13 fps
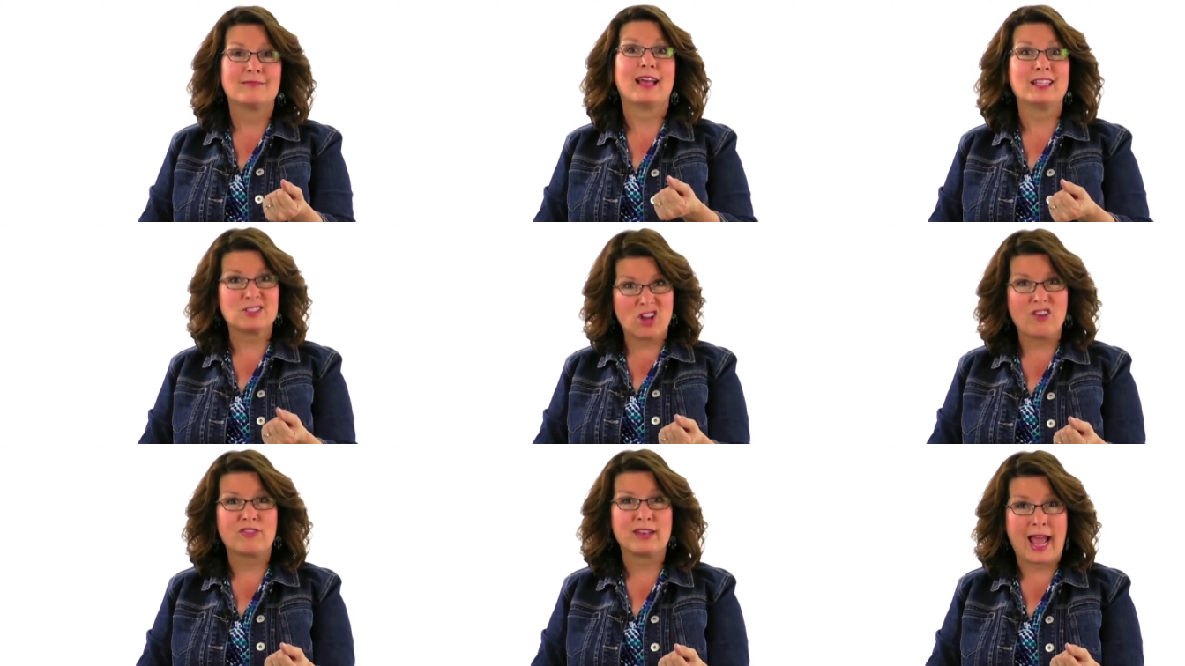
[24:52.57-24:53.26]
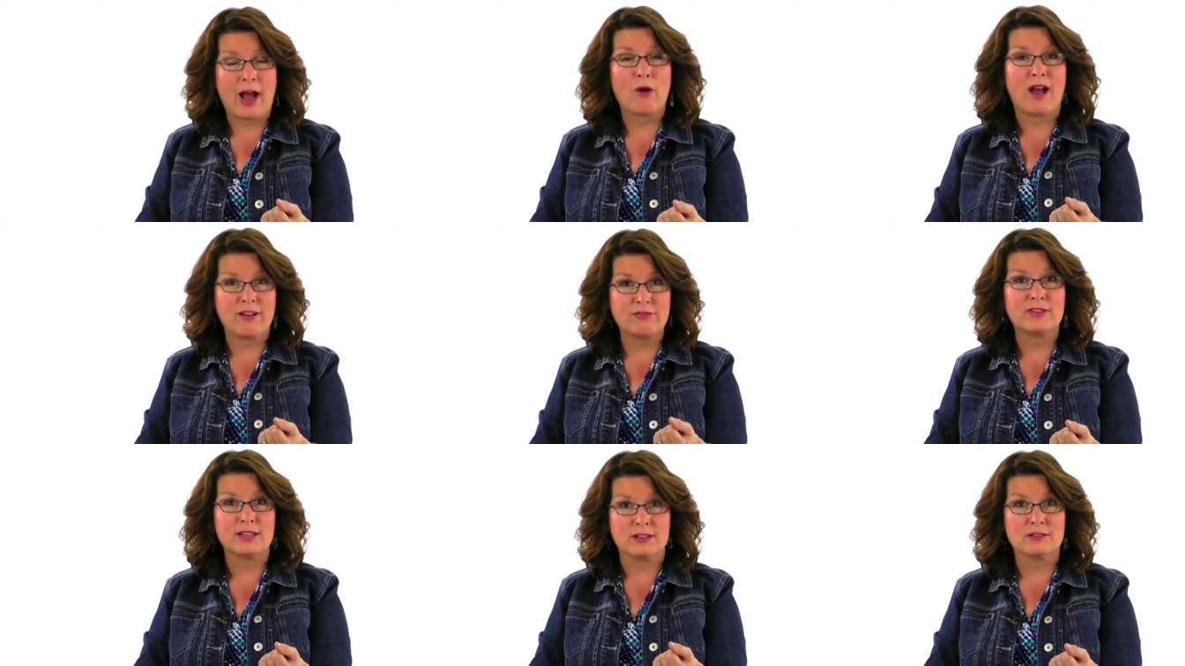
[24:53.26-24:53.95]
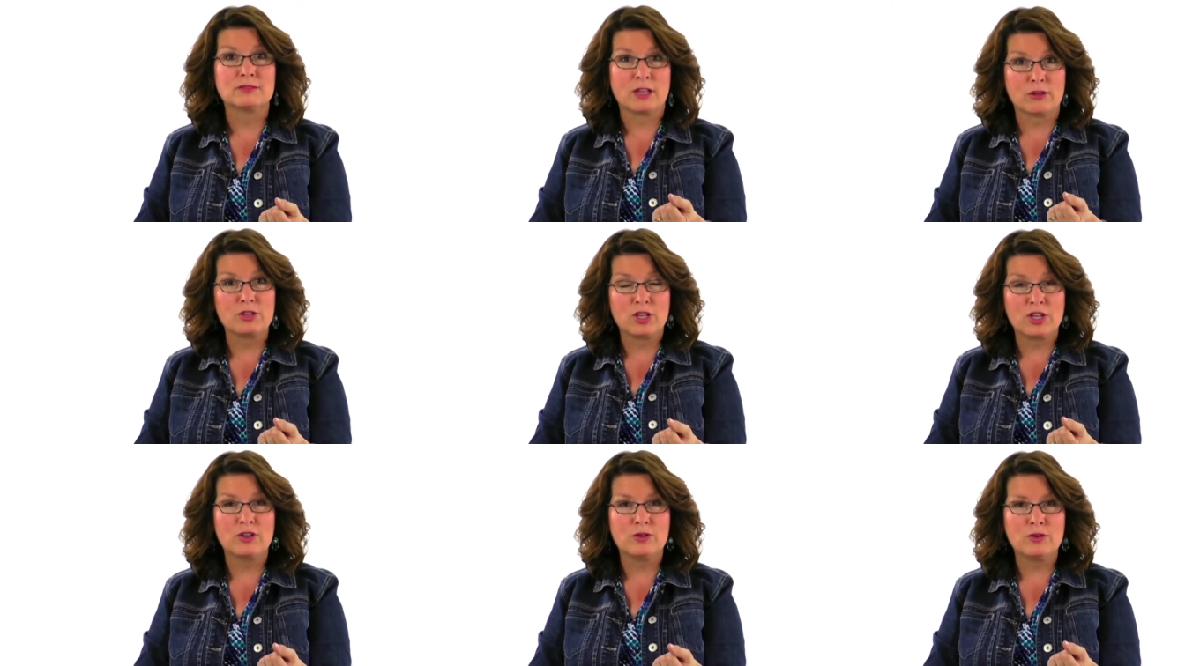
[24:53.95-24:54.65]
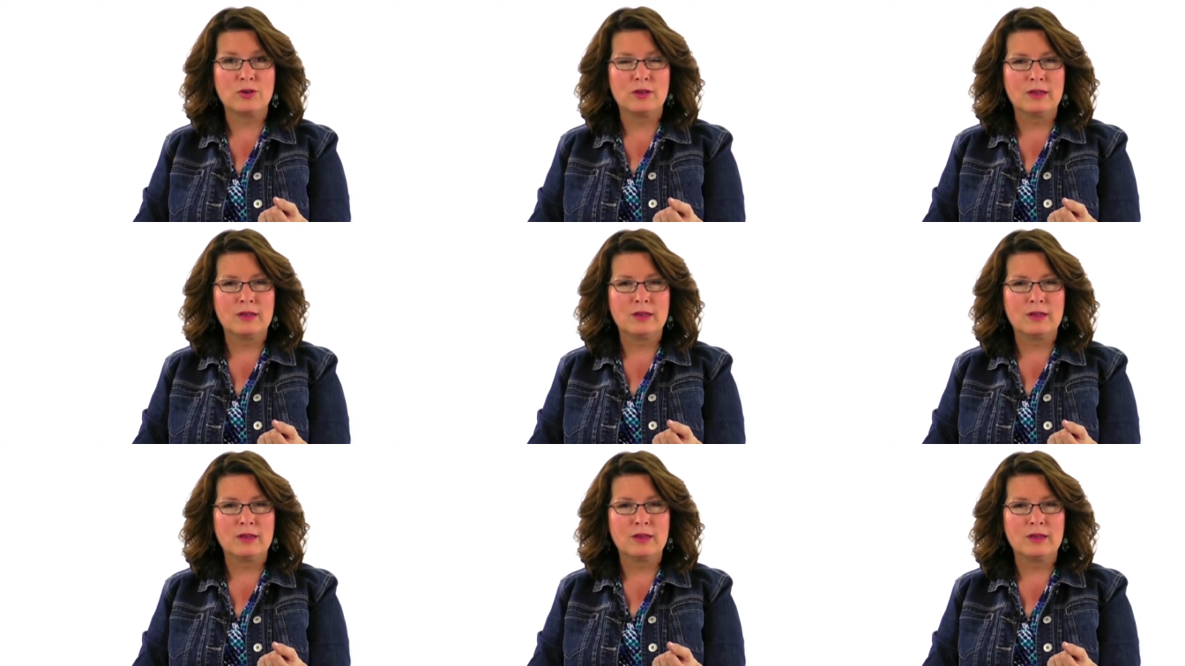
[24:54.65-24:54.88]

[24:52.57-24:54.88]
that's often how I feel, don't you?